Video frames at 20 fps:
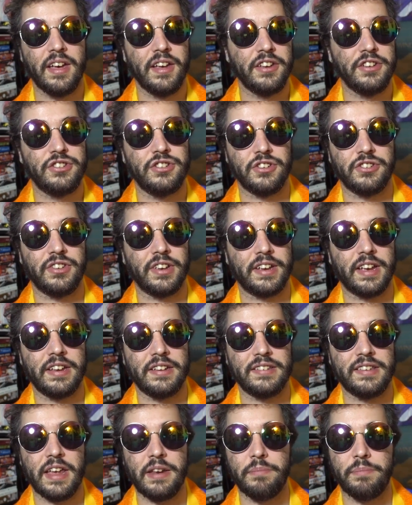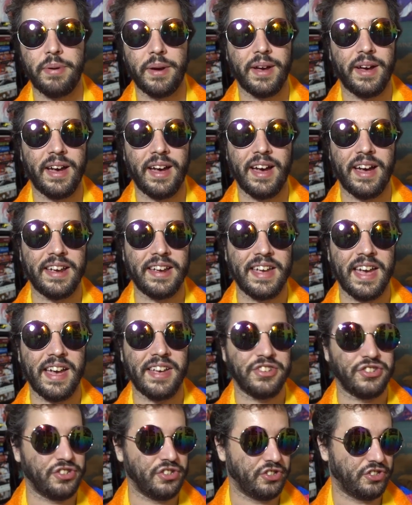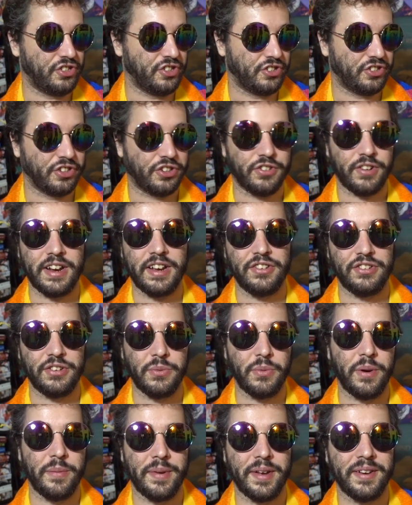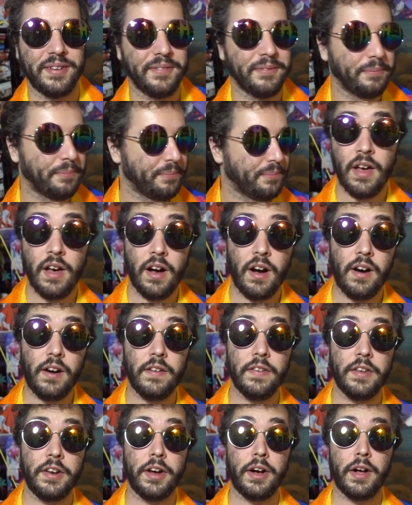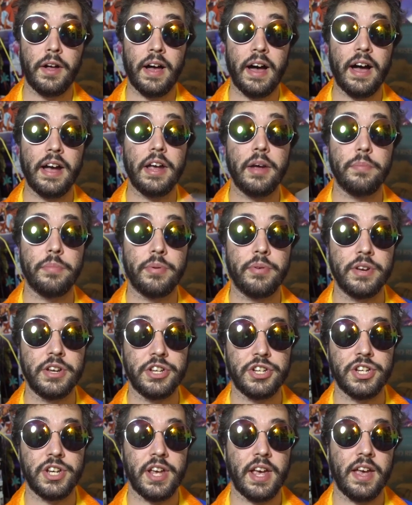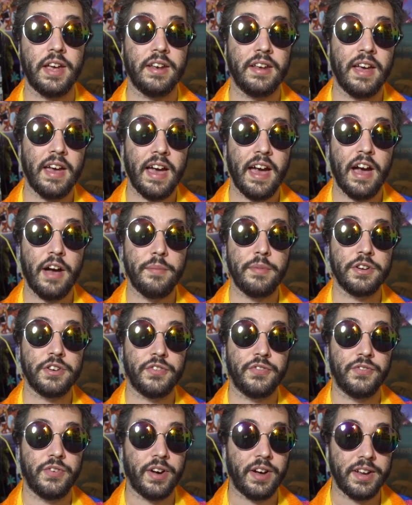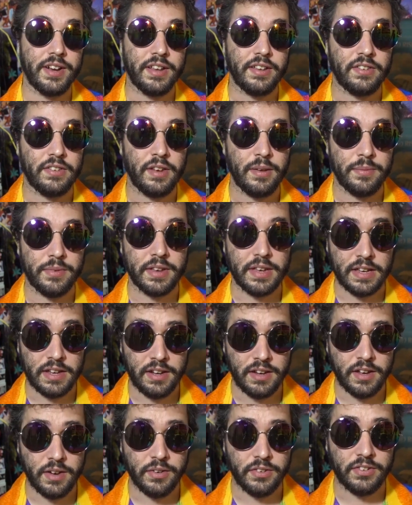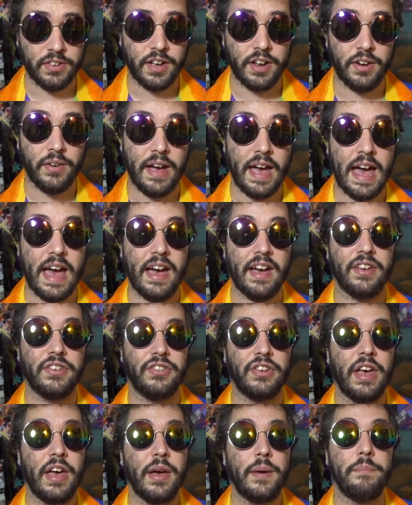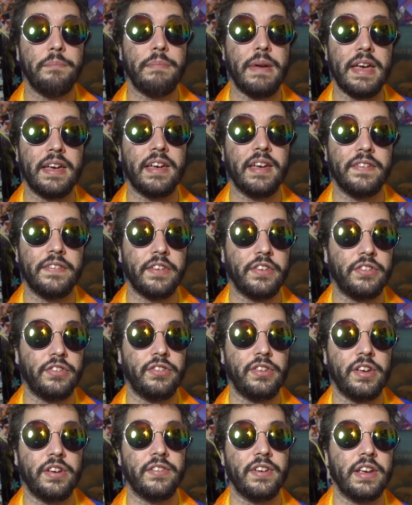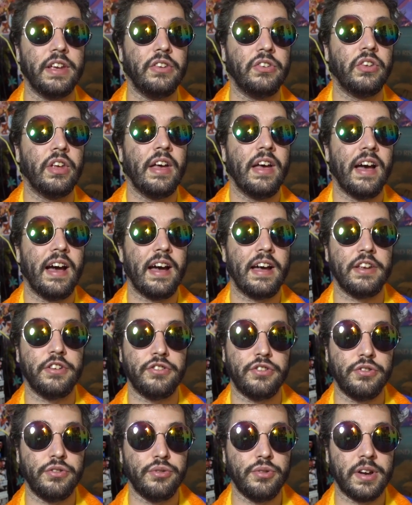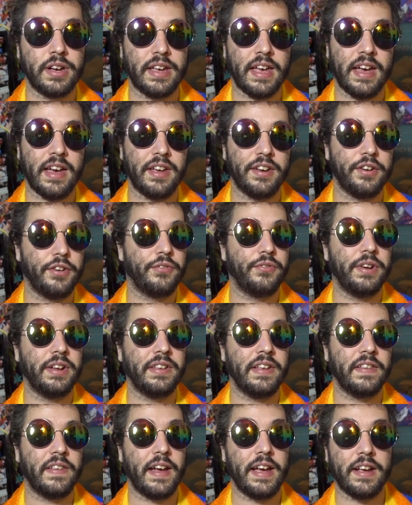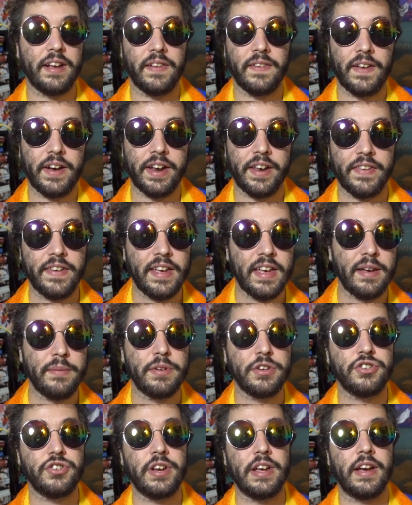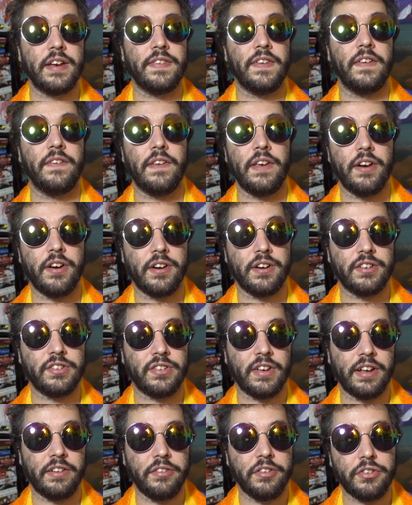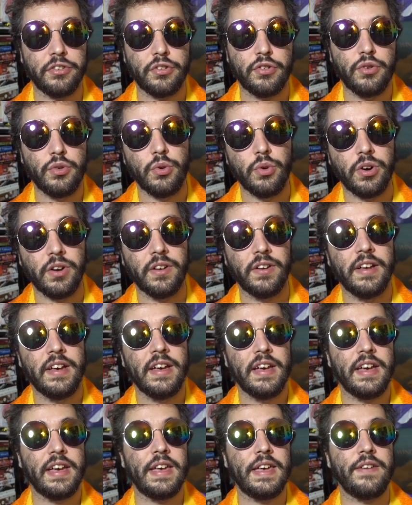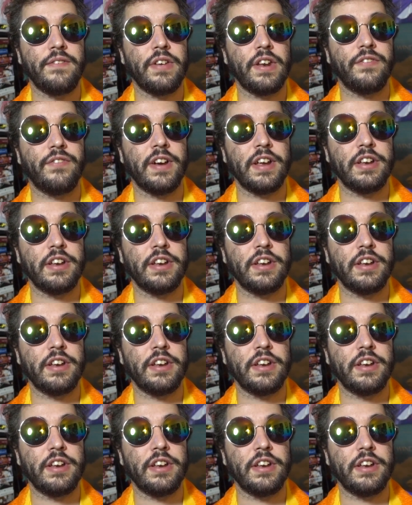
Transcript: just like a Denpa, I guess. She's just a crazy woman. All in all, I appreciate how much fun it seems like Inio Asano has making this series. I do, again, really like a lot of the imagery. I think the art style is cool. Even if I